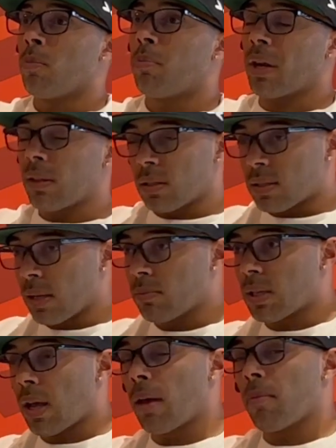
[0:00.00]
But at the same
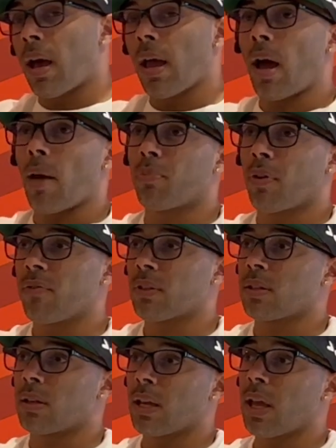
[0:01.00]
time, I, I
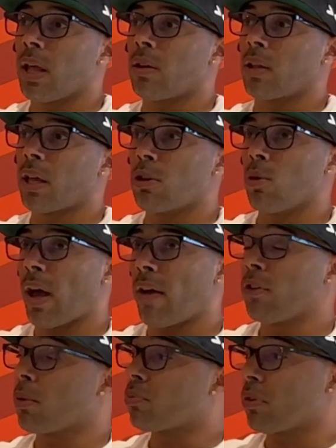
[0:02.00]
preface it again like you
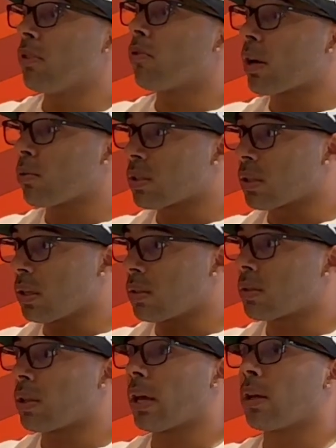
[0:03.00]
have your
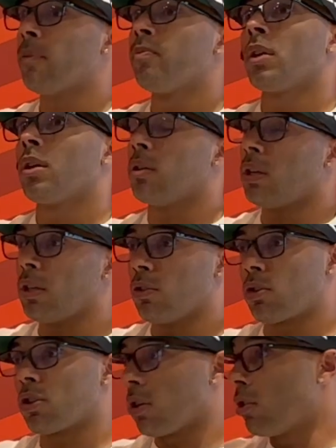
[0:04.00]
prerequisites. Mm. Like mm-hmm. you need,
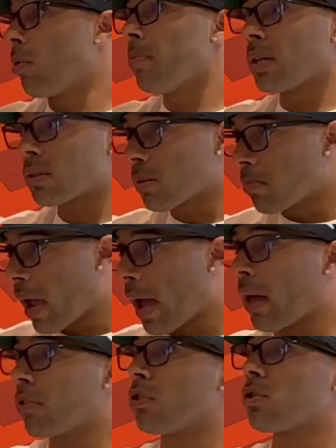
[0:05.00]
you should know basic
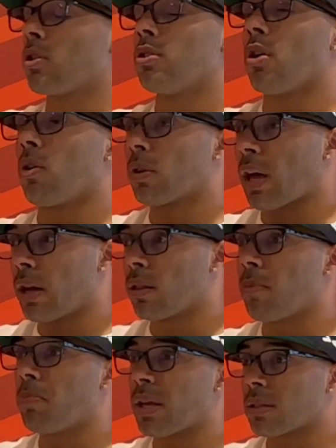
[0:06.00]
math. You should know kind of
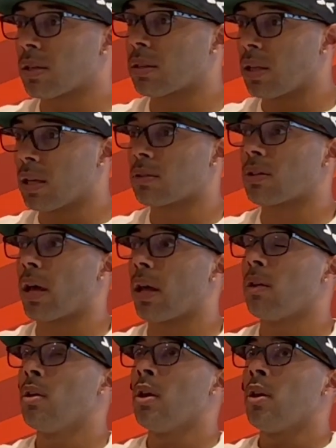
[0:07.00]
the basic things
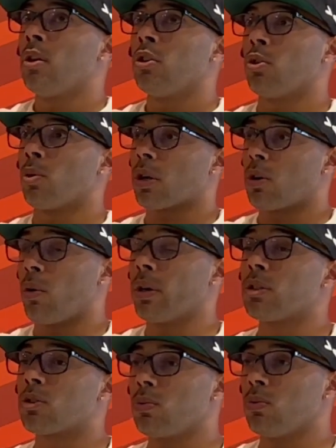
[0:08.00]
that you are
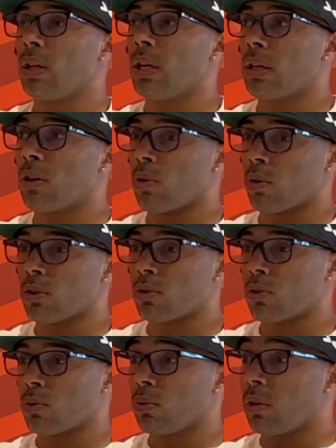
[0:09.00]
going to need in order
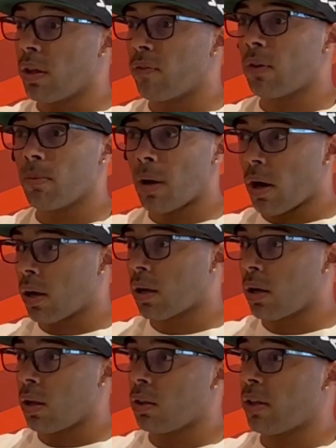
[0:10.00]
to live in
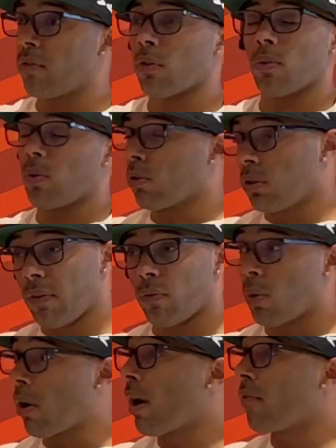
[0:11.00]
America, live or, or live
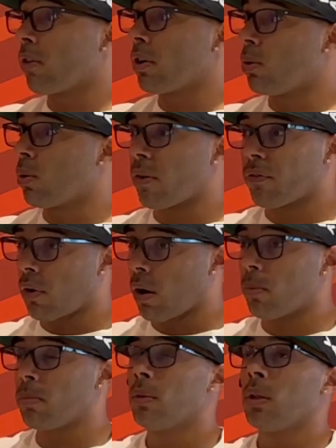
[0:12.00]
wherever you are
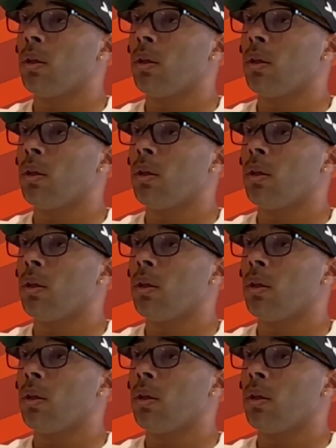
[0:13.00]
from,